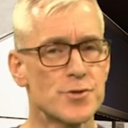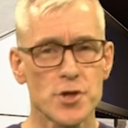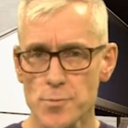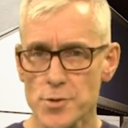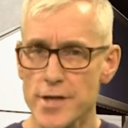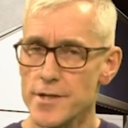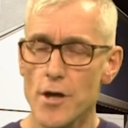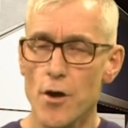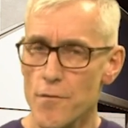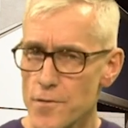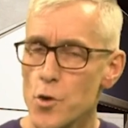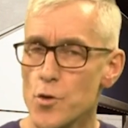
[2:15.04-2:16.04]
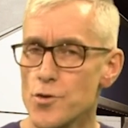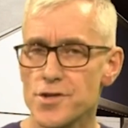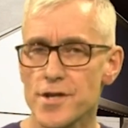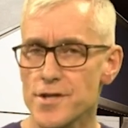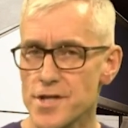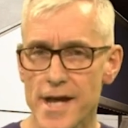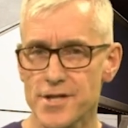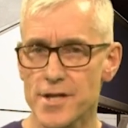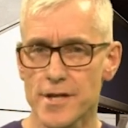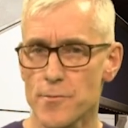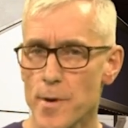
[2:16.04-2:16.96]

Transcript: Subject, of course, to testing.